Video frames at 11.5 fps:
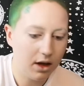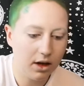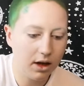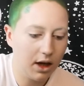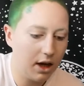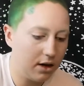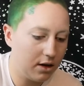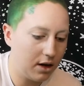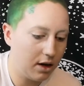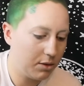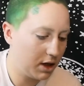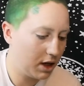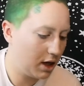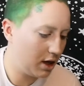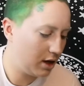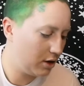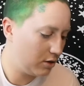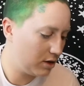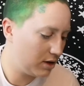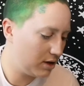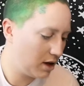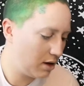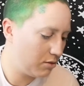then again, I'm going to use
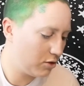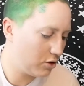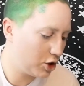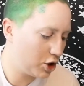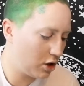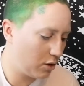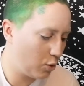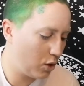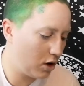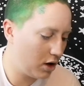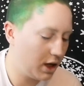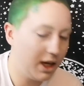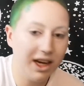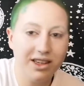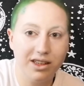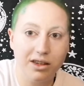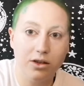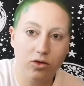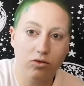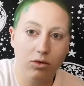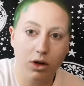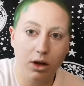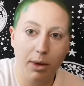the same brush on the white. Yes, this
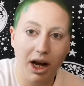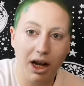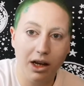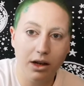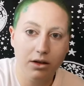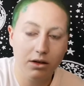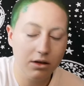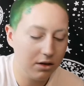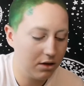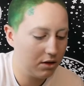does ruin your palette.